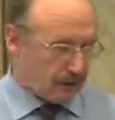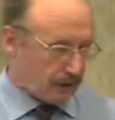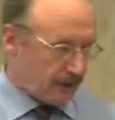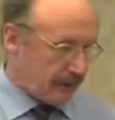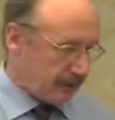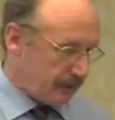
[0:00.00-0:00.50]

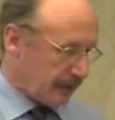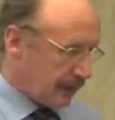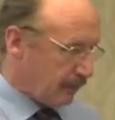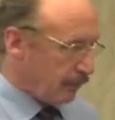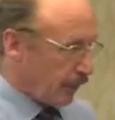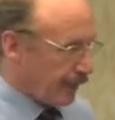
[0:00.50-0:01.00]
There's a thing
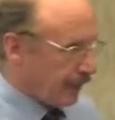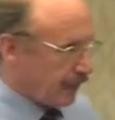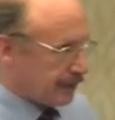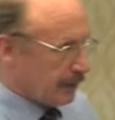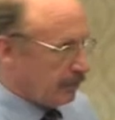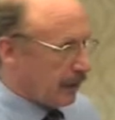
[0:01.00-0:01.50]
called
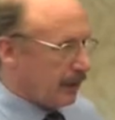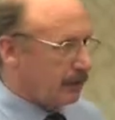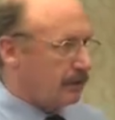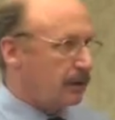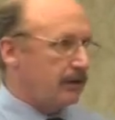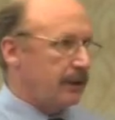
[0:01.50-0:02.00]
the
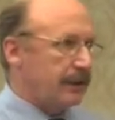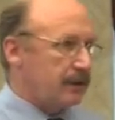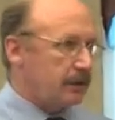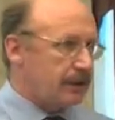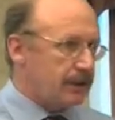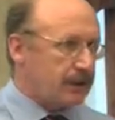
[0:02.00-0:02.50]
Modernising
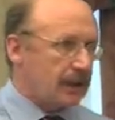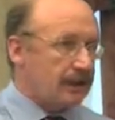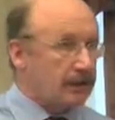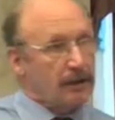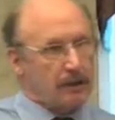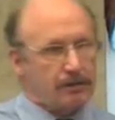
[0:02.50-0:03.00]
Medical
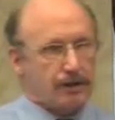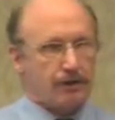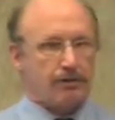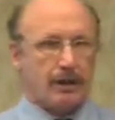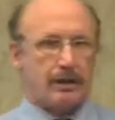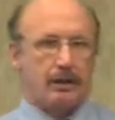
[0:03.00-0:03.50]
Careers, which is
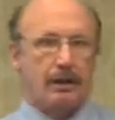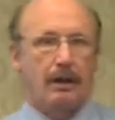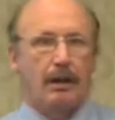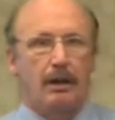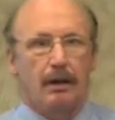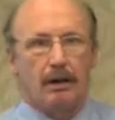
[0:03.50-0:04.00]
changing the whole
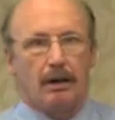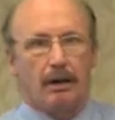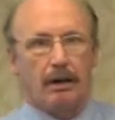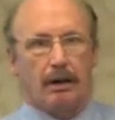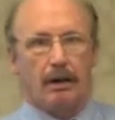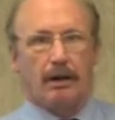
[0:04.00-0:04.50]
structure
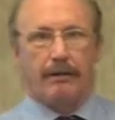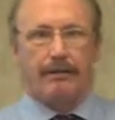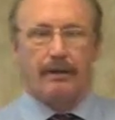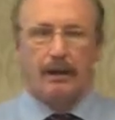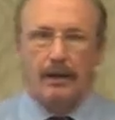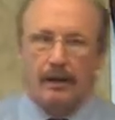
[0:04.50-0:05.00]

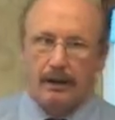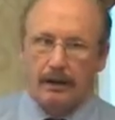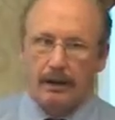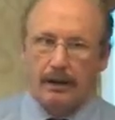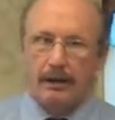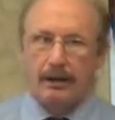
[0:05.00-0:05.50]

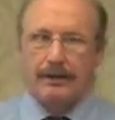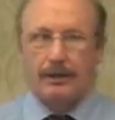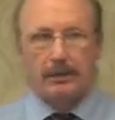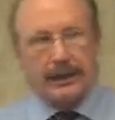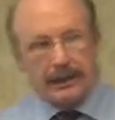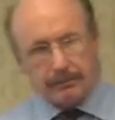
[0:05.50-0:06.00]
of
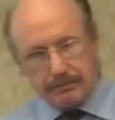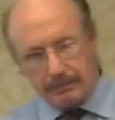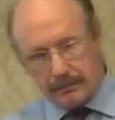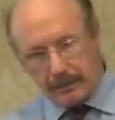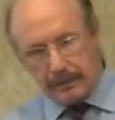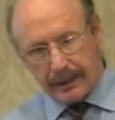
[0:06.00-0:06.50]

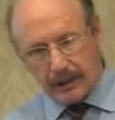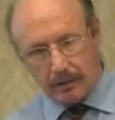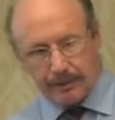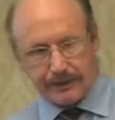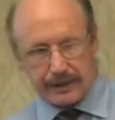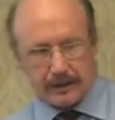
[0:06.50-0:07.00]
the way
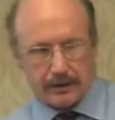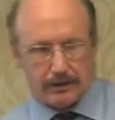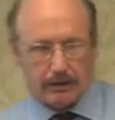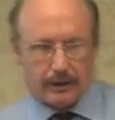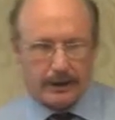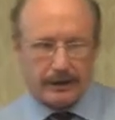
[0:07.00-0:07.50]
the medical
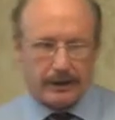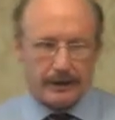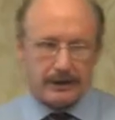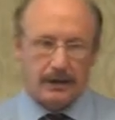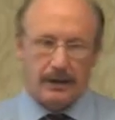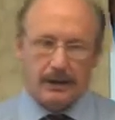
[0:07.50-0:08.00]
profession
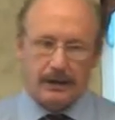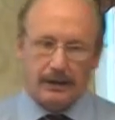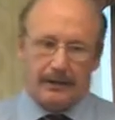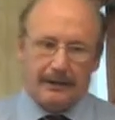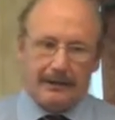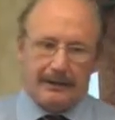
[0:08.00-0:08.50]
is
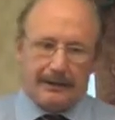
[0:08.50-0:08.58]
organised.